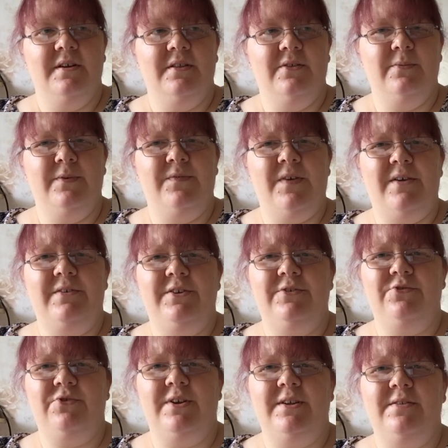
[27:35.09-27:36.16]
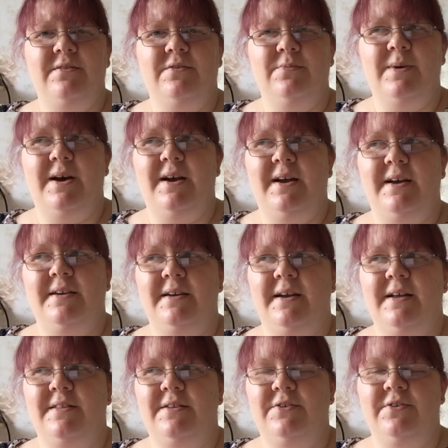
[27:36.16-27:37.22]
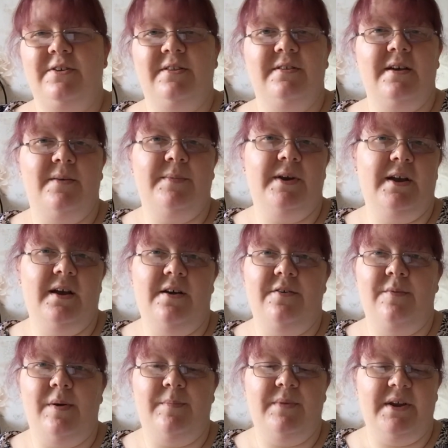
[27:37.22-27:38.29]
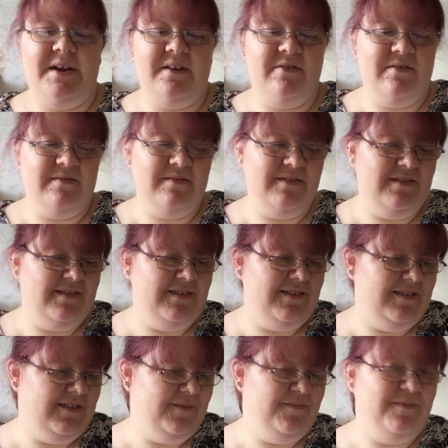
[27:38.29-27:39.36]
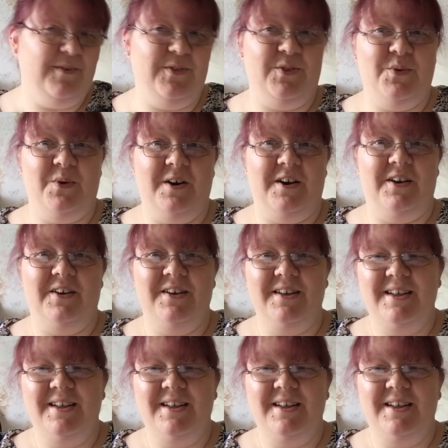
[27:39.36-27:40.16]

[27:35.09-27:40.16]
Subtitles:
there were various reasons why I didn't get it done in time and I can't remember now. But there were.